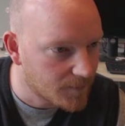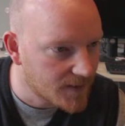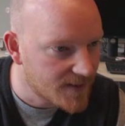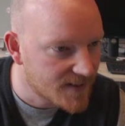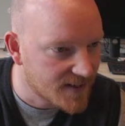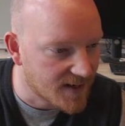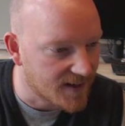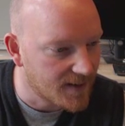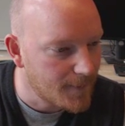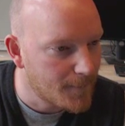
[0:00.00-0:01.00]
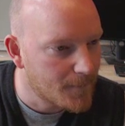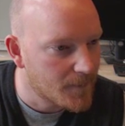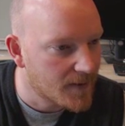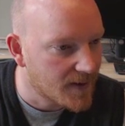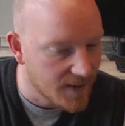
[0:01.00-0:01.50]
let's say
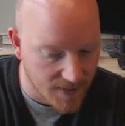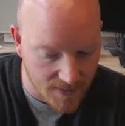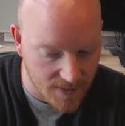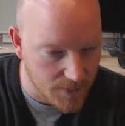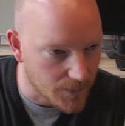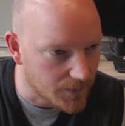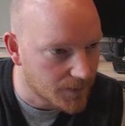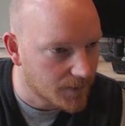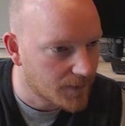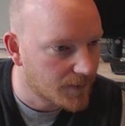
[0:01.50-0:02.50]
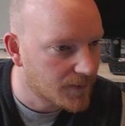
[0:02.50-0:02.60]
equals,